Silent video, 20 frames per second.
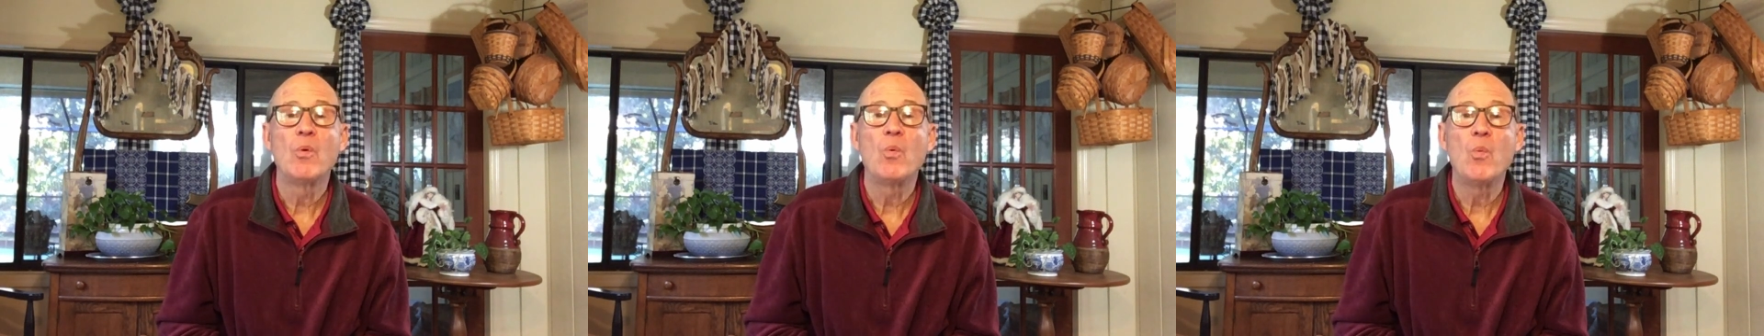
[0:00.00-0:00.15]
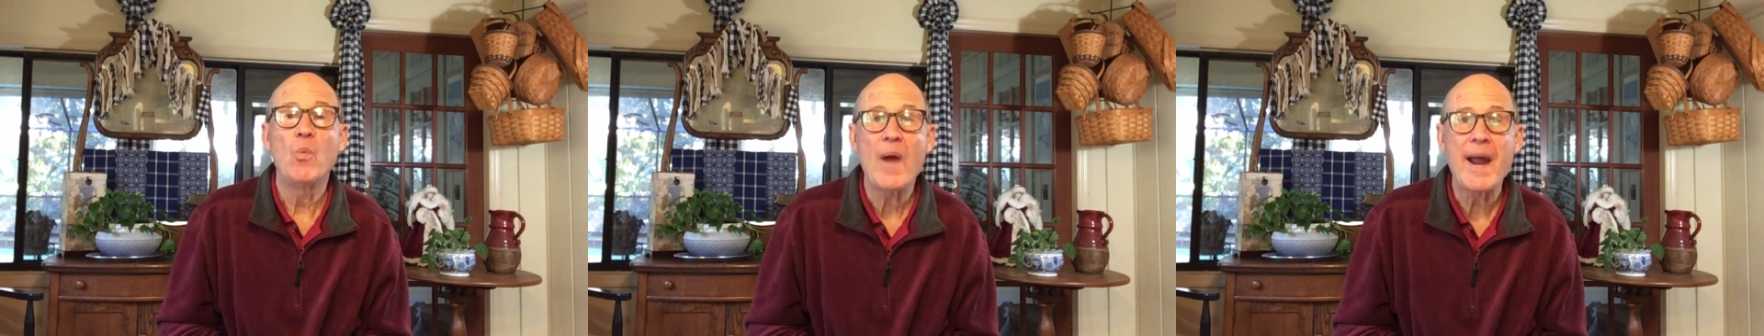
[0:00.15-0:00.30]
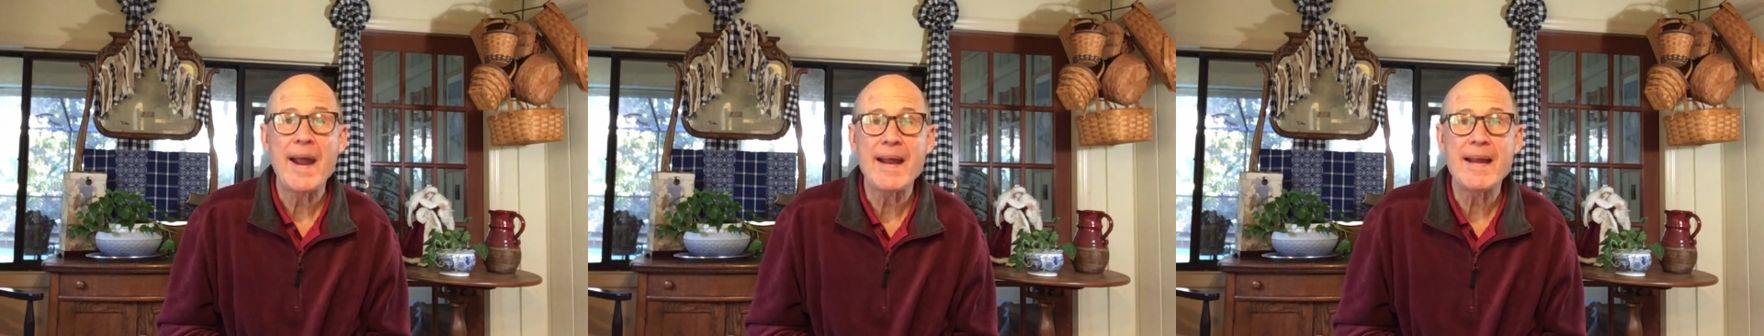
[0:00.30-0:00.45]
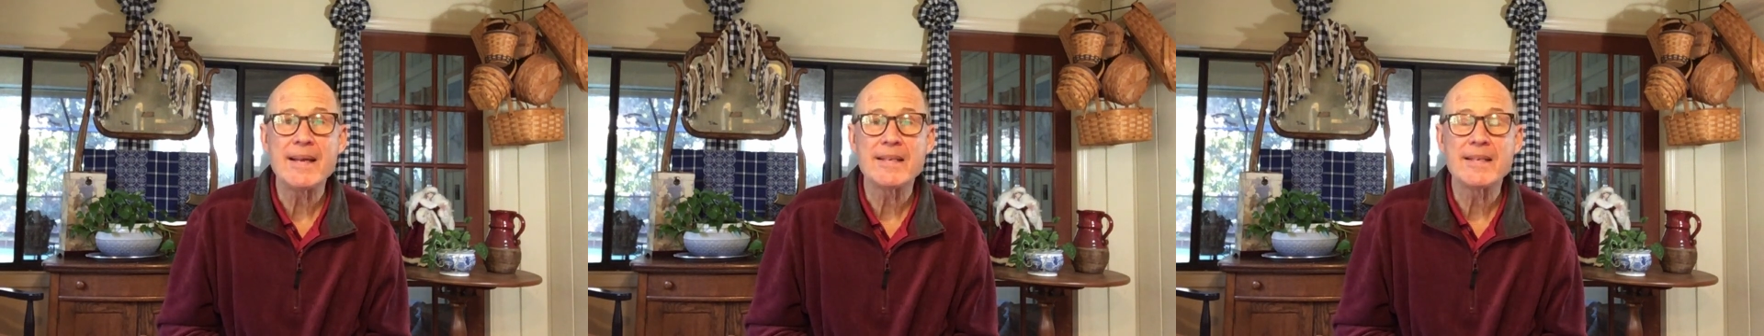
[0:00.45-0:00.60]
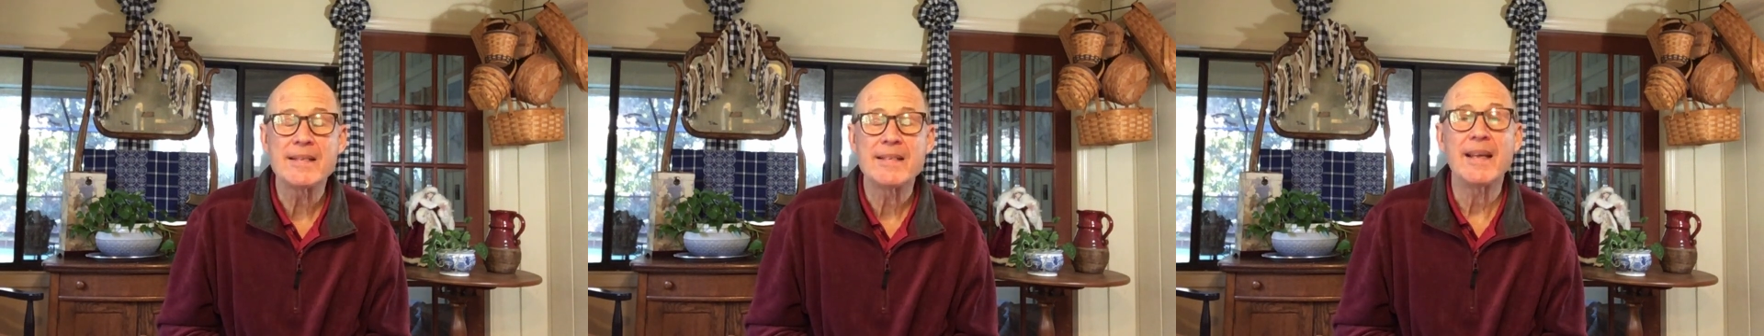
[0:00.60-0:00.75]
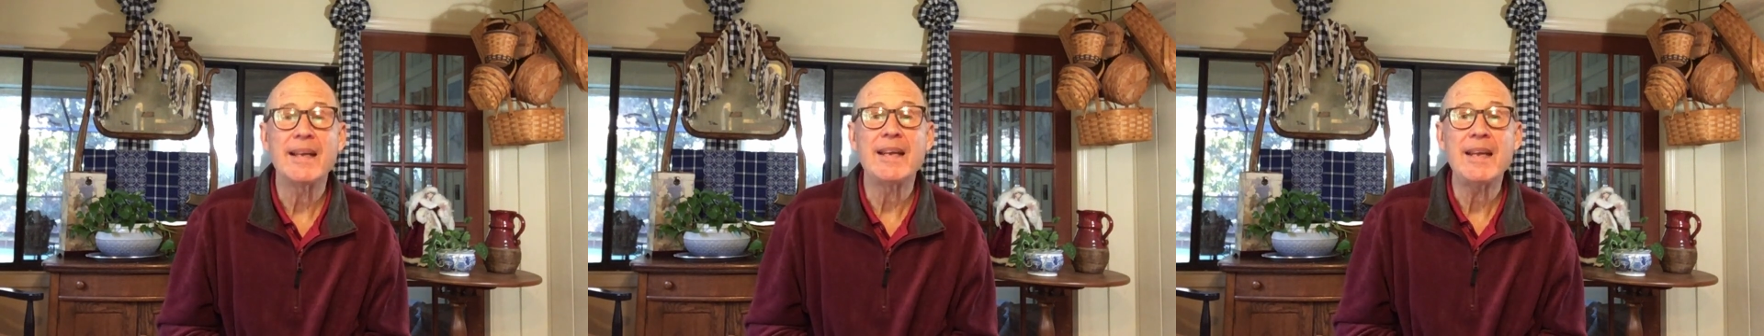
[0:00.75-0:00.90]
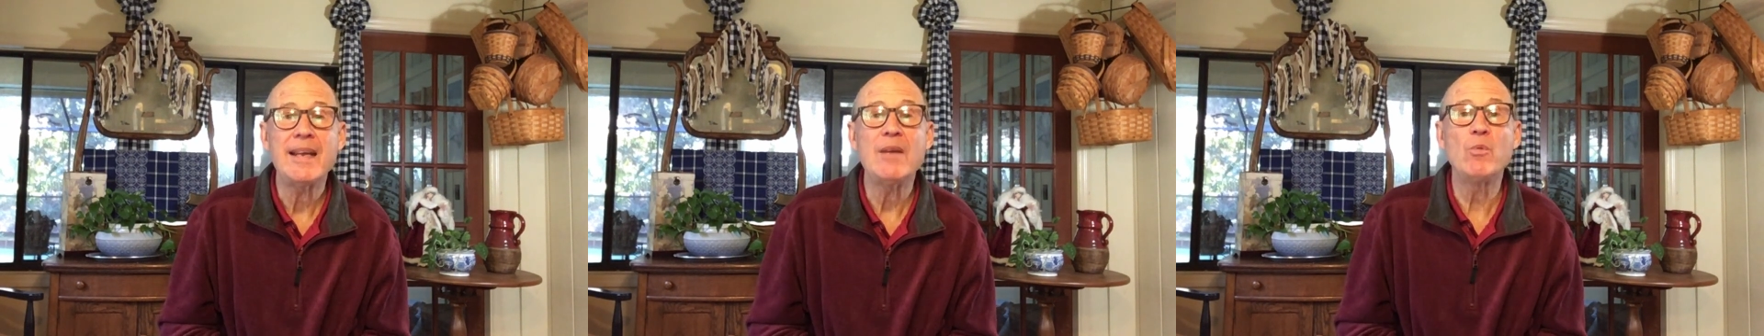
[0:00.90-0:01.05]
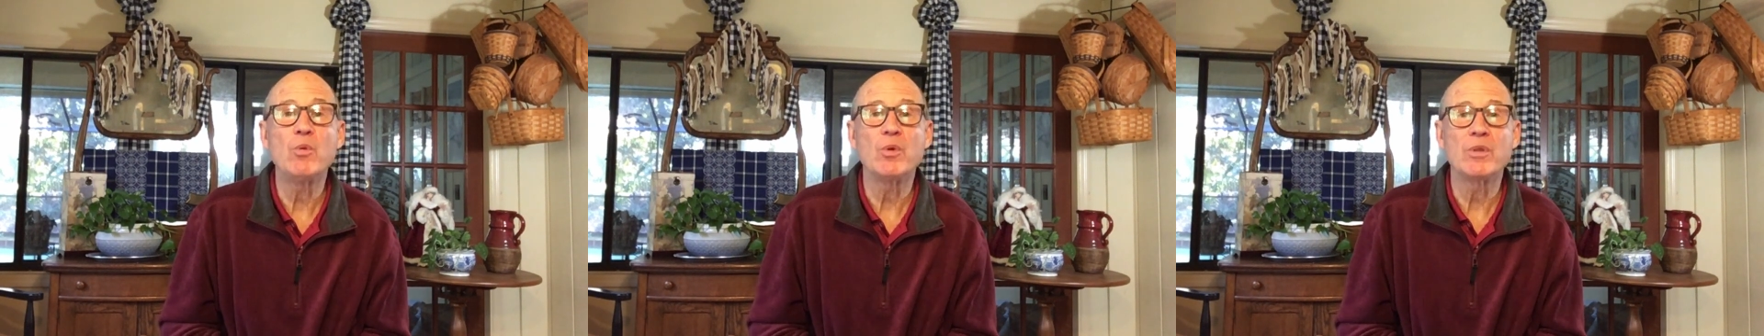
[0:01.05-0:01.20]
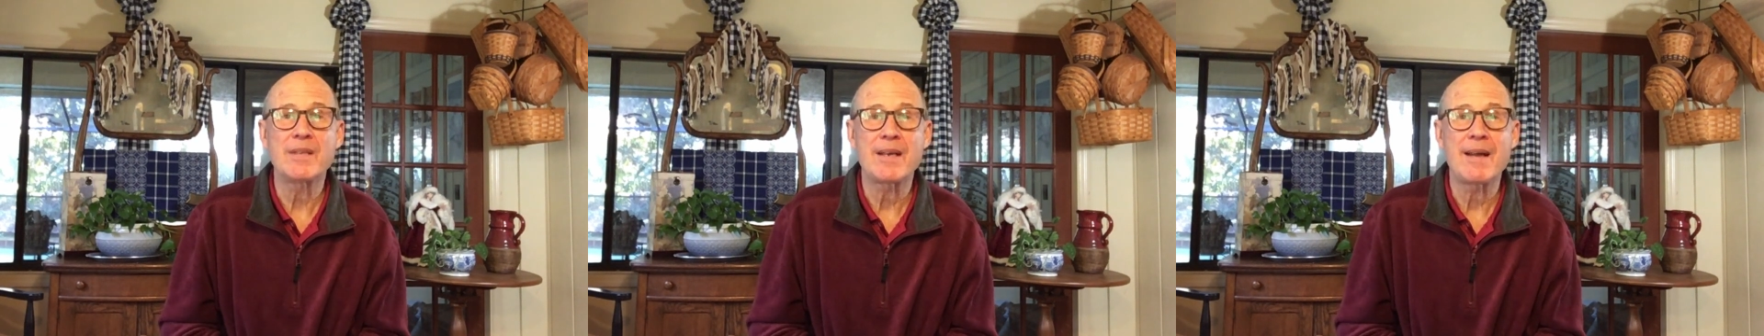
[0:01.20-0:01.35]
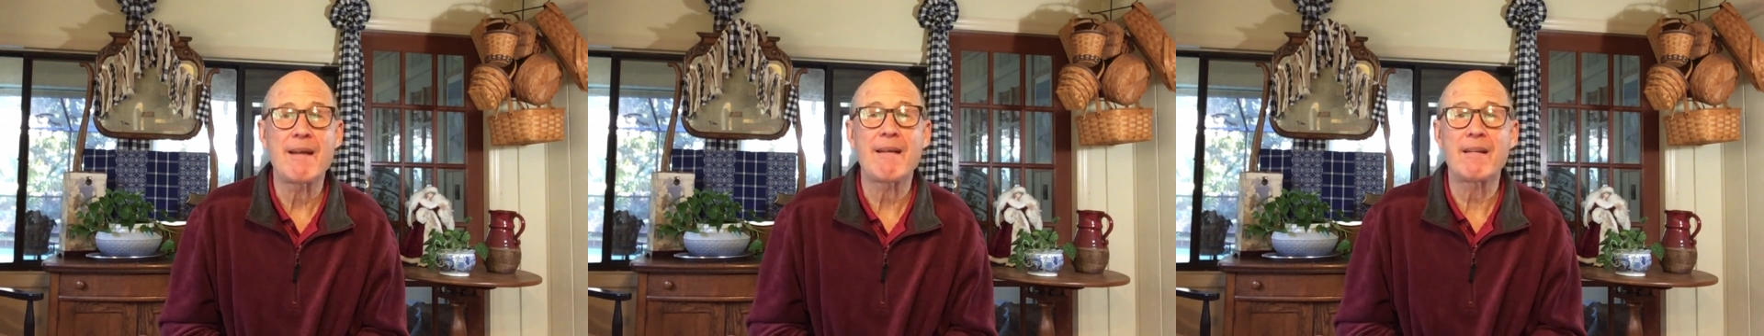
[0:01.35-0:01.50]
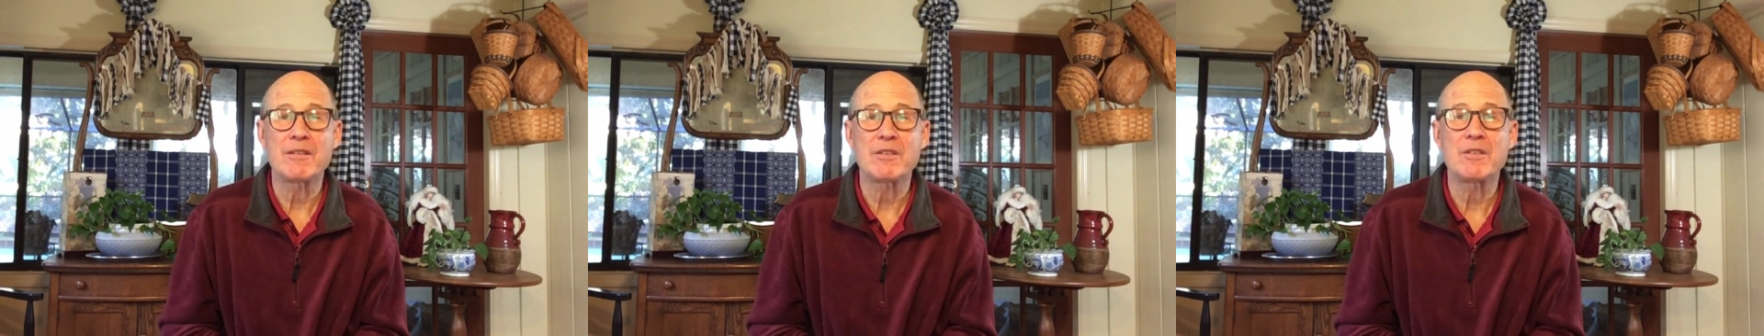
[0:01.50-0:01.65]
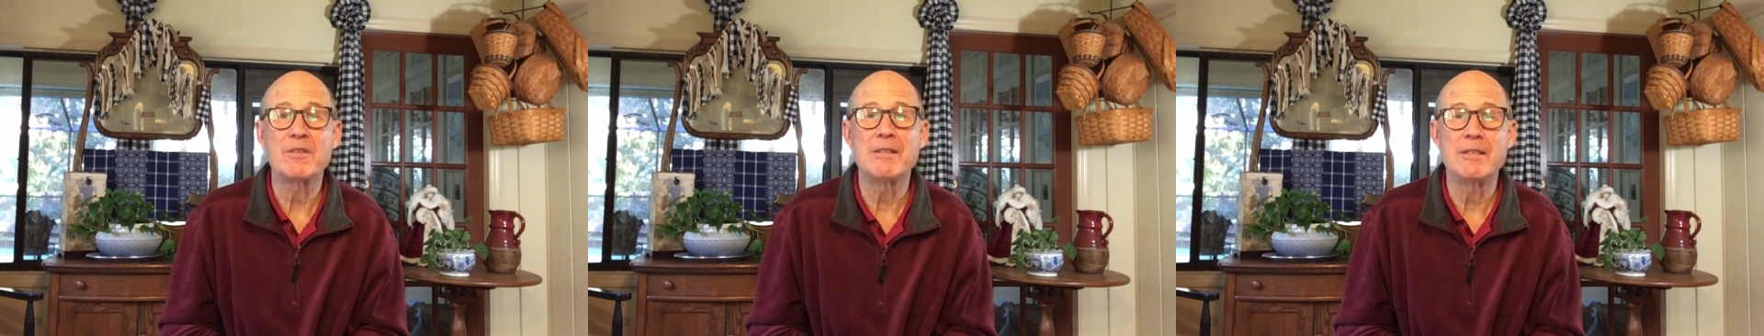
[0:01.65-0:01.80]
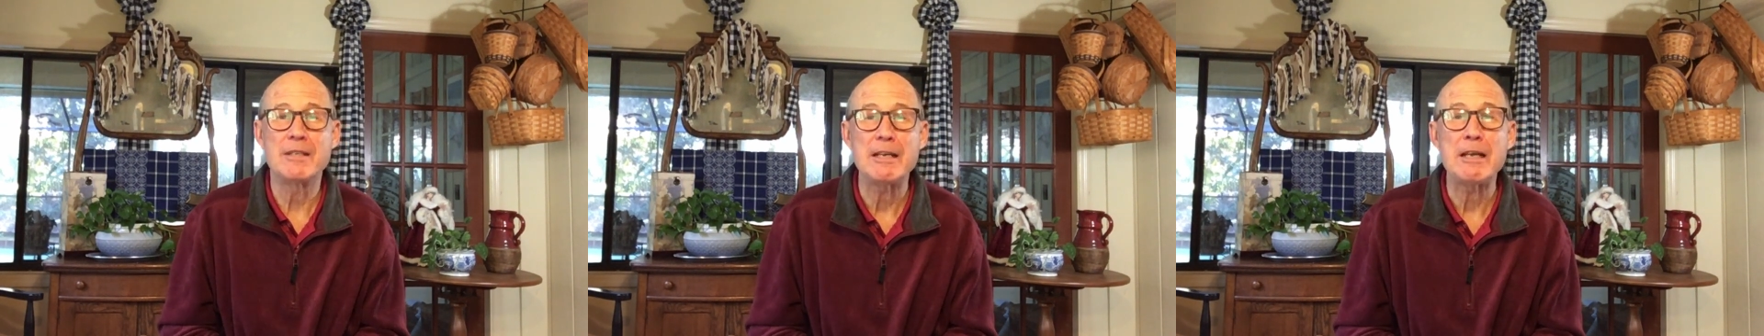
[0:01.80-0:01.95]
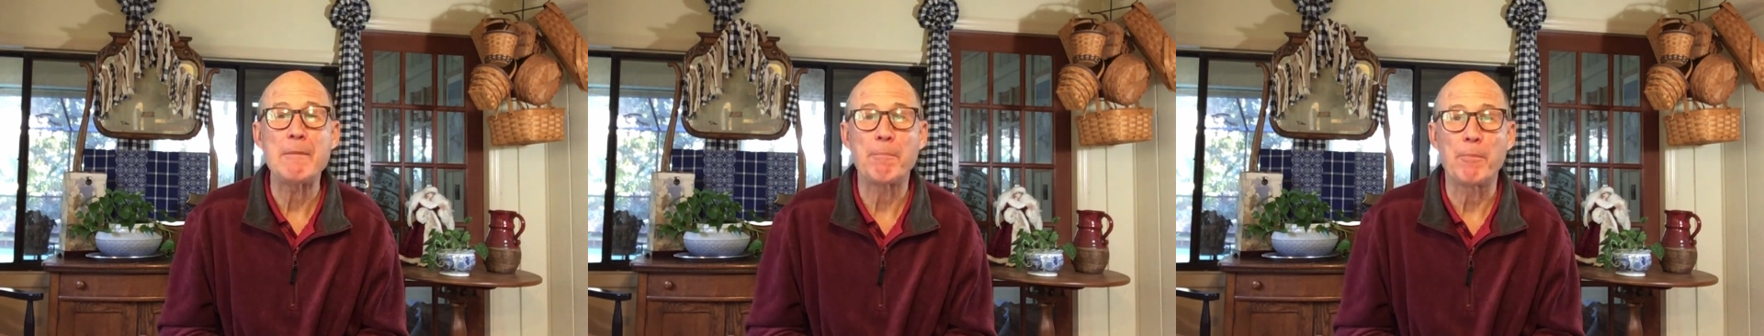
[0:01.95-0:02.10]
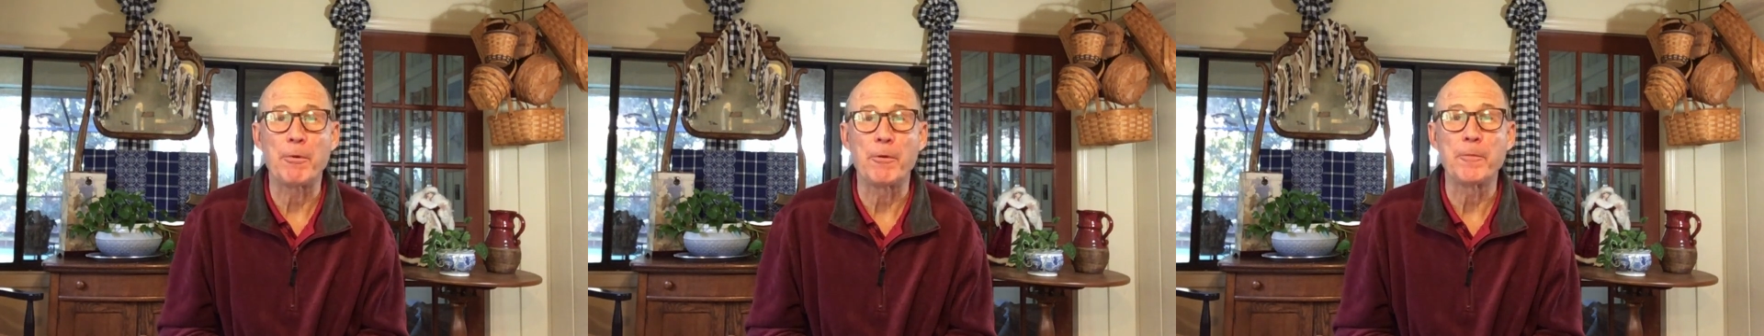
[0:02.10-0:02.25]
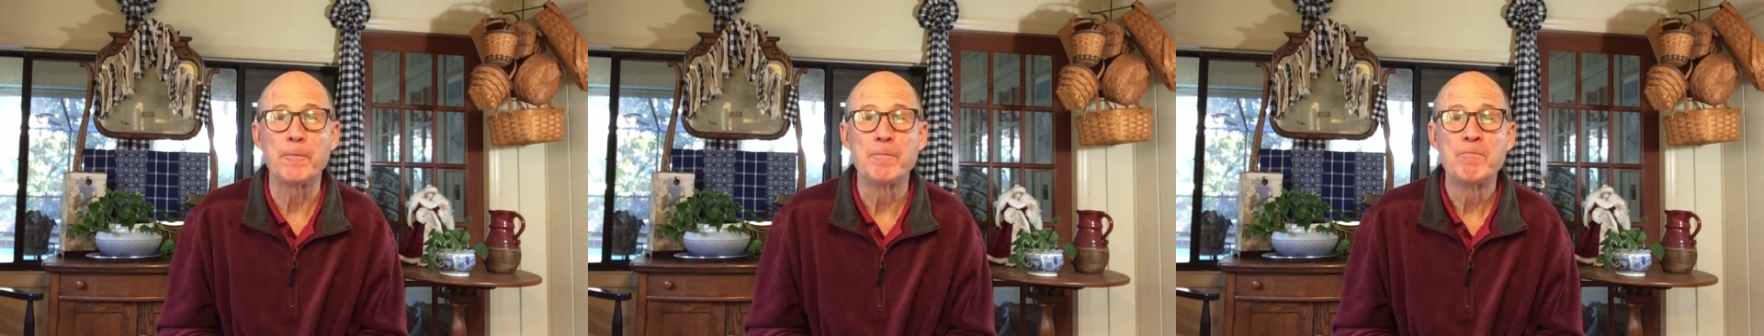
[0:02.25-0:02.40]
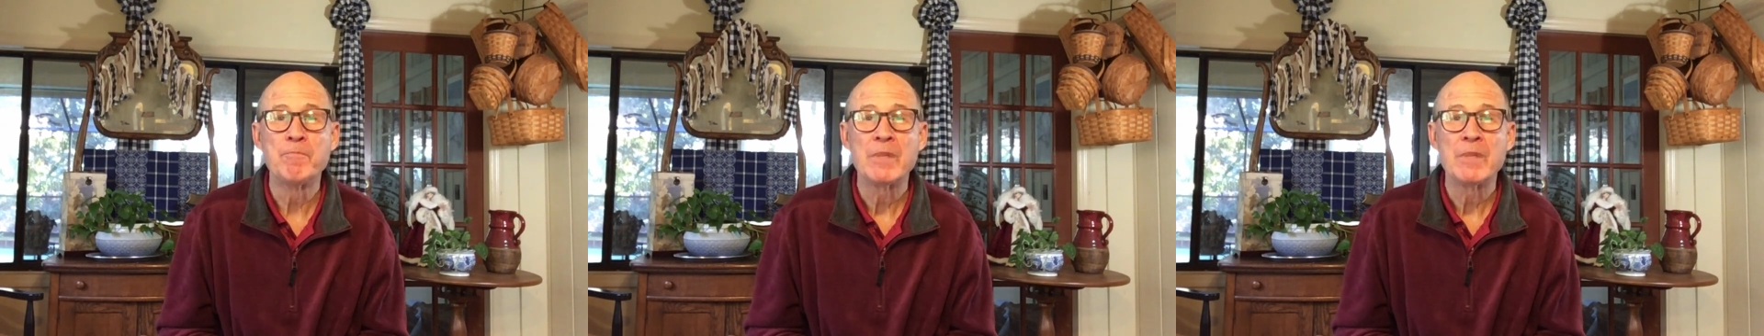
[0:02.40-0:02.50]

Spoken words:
ways that he will take us deeper